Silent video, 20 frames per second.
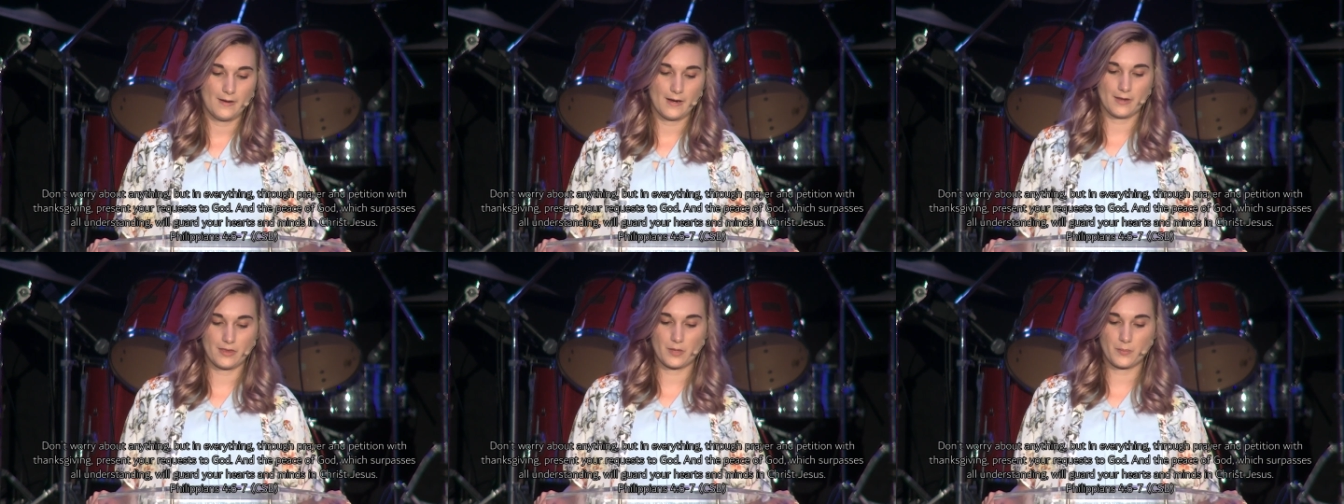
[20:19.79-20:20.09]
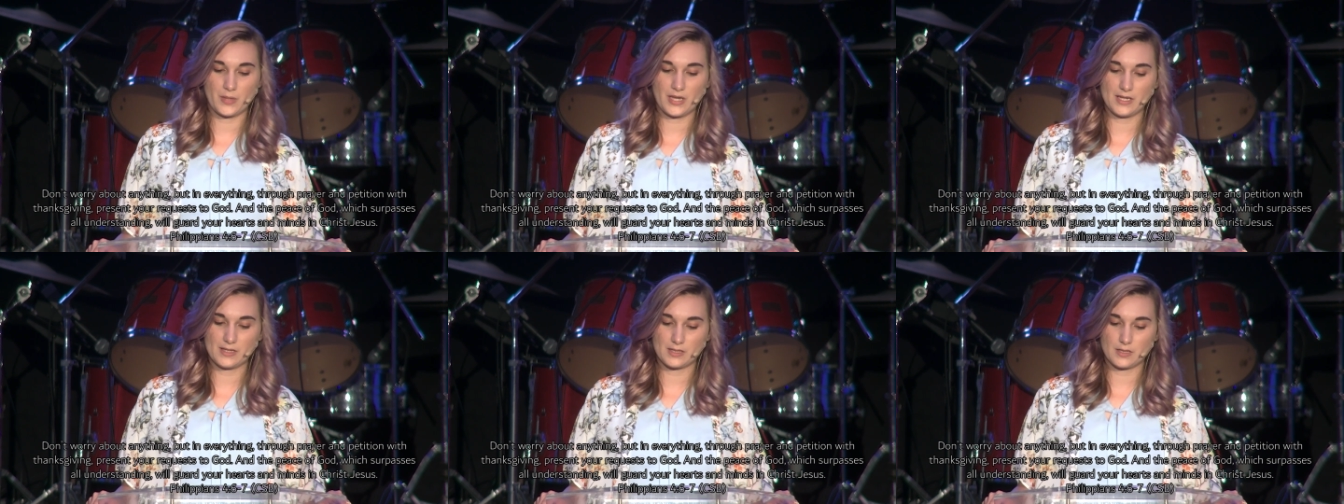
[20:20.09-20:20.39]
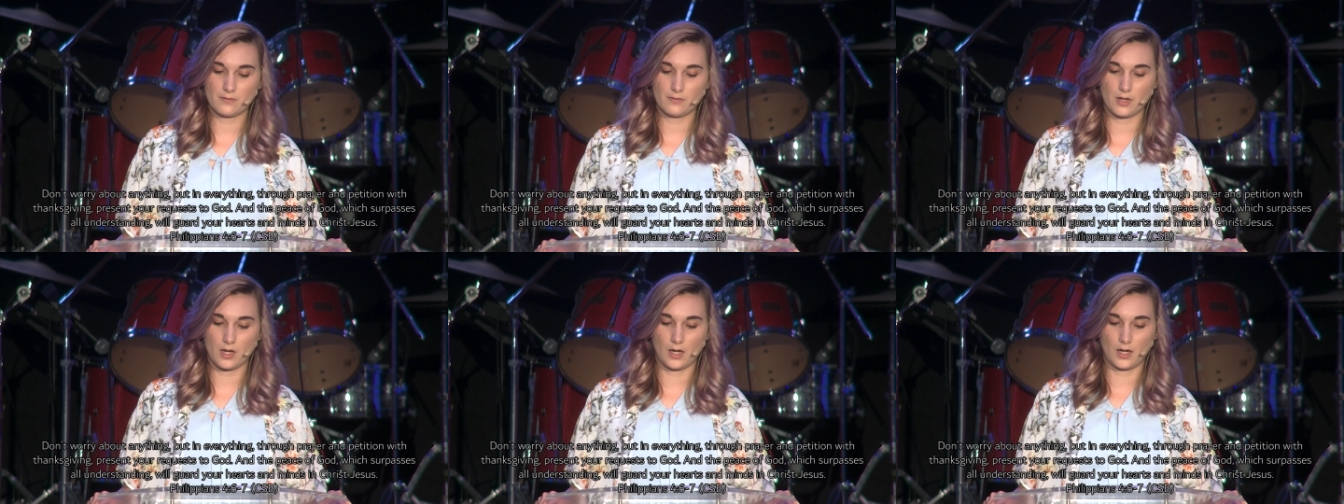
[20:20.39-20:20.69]
And the peace
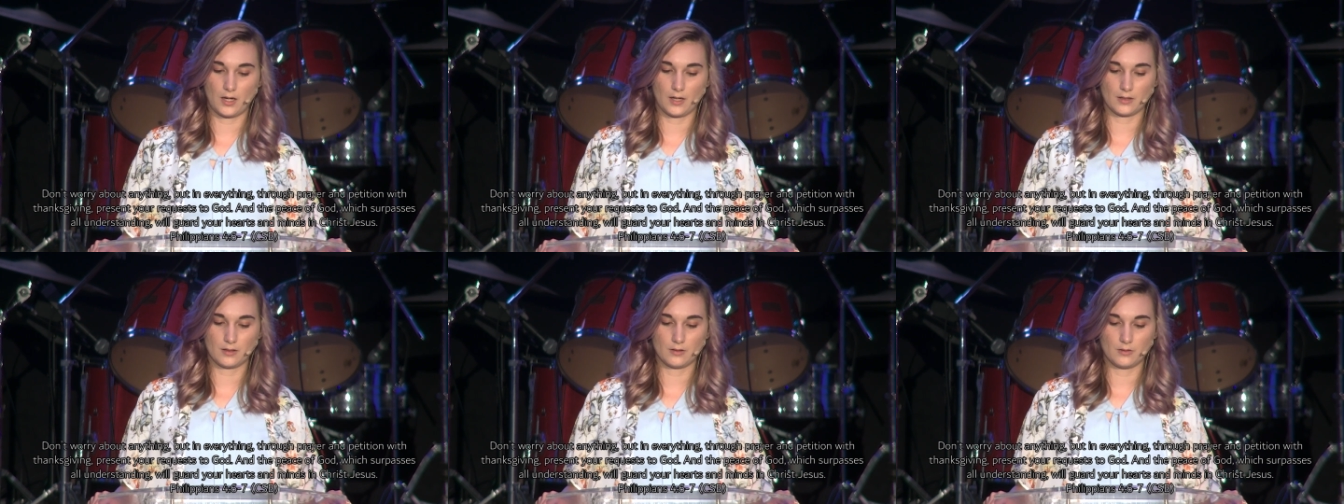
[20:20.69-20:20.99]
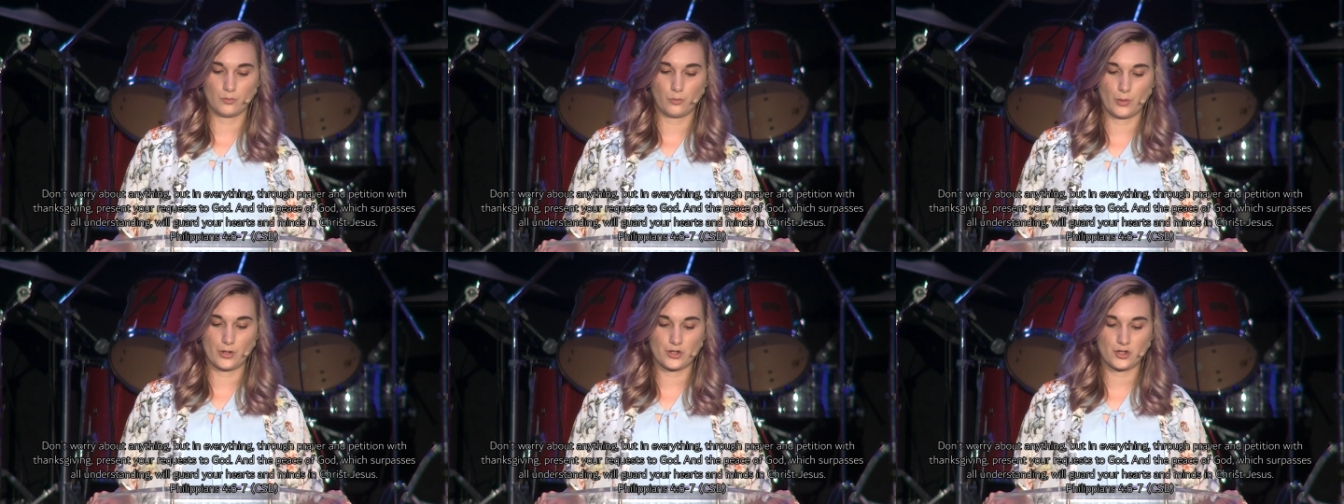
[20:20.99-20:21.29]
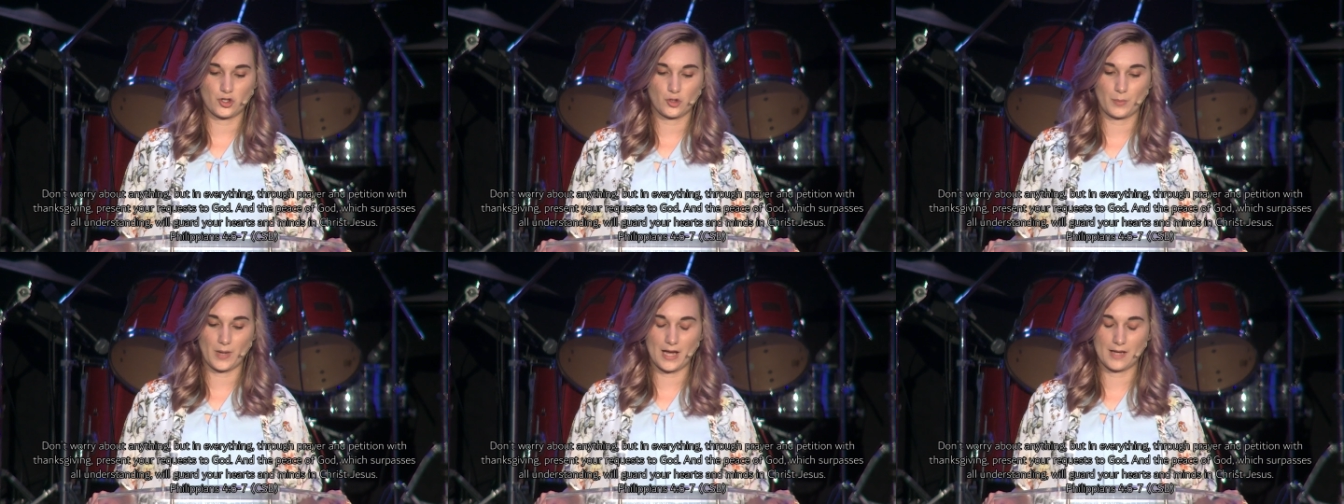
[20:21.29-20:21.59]
of God, which
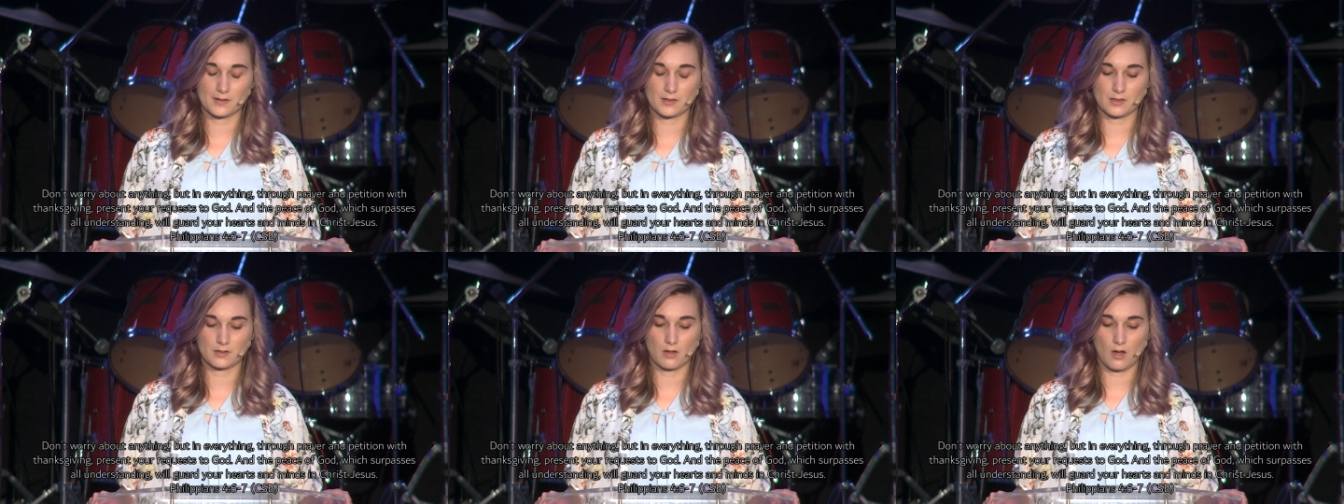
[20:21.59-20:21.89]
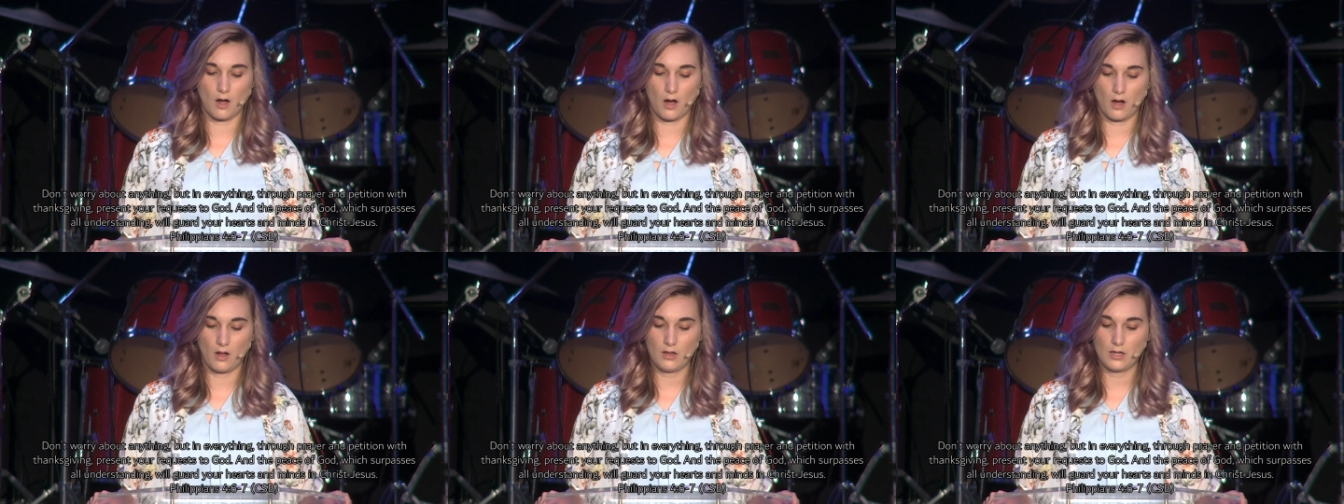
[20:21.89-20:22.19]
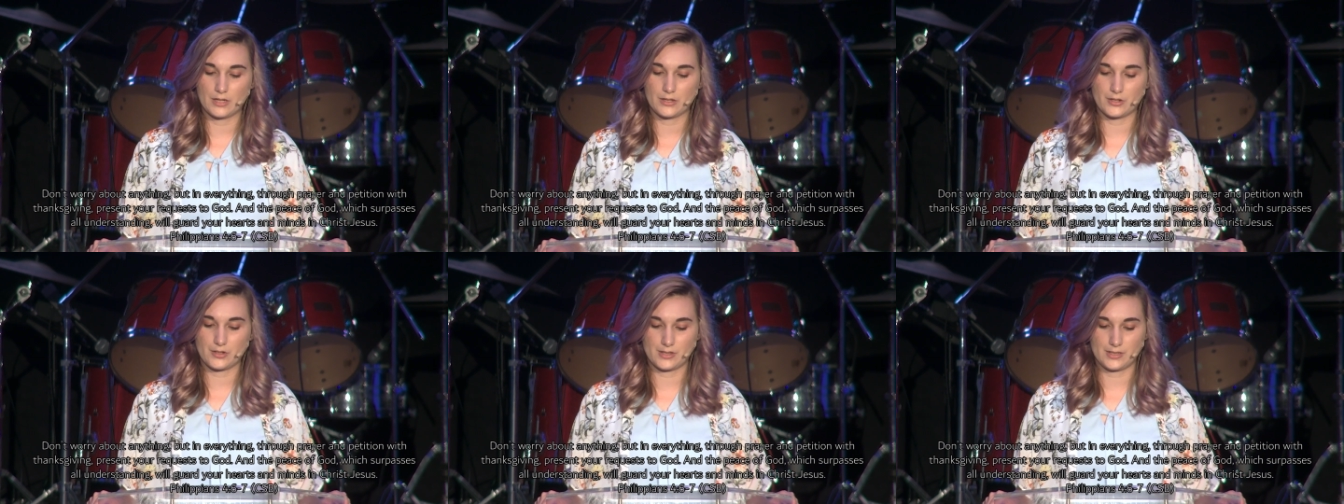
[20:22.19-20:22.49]
surpasses all
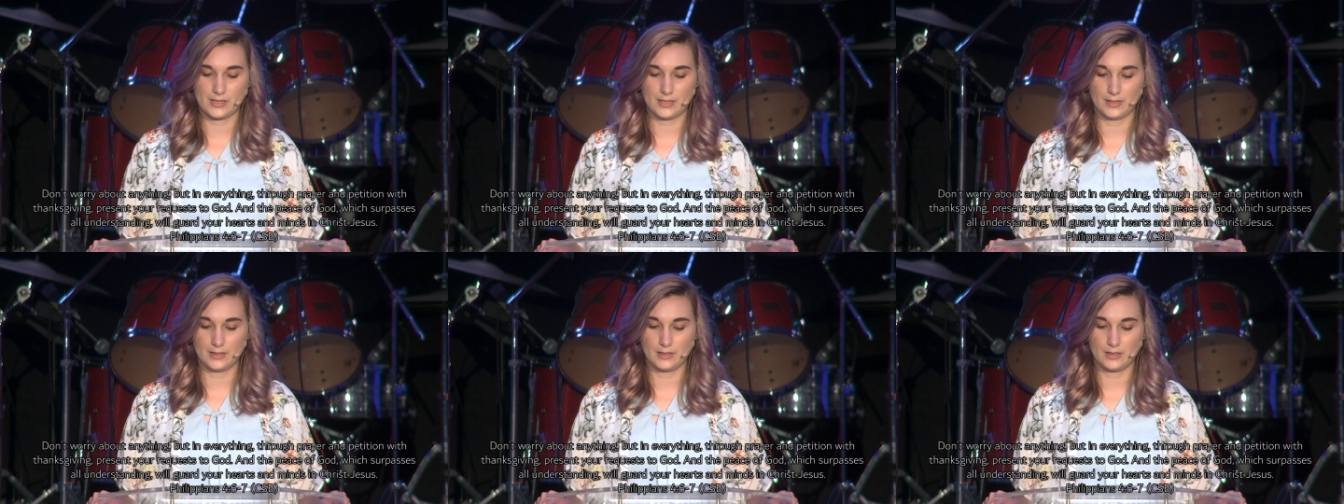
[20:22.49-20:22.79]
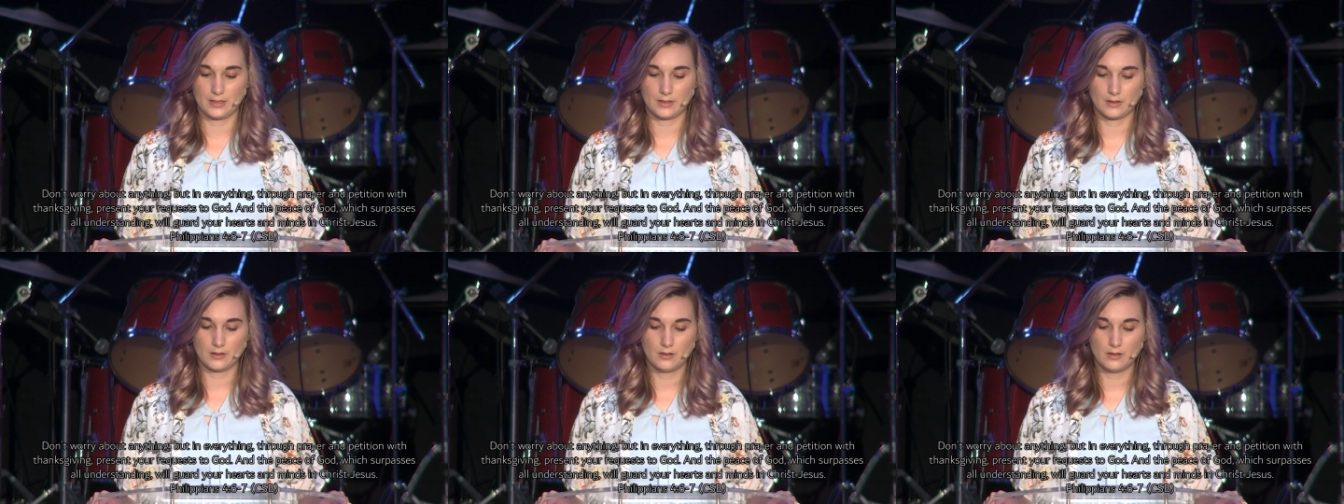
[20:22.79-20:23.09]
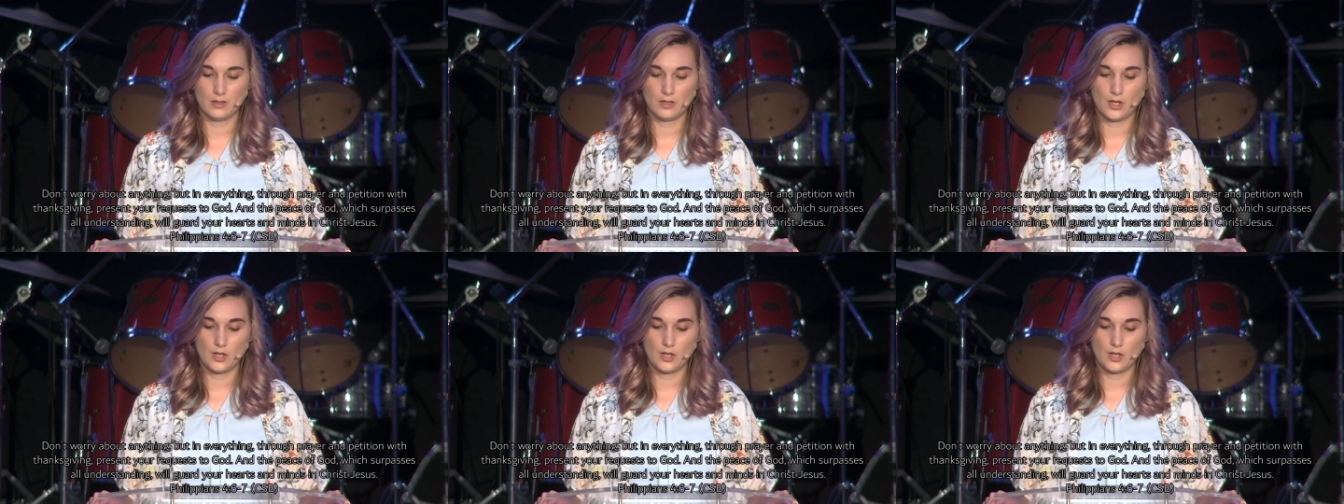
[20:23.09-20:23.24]
understanding,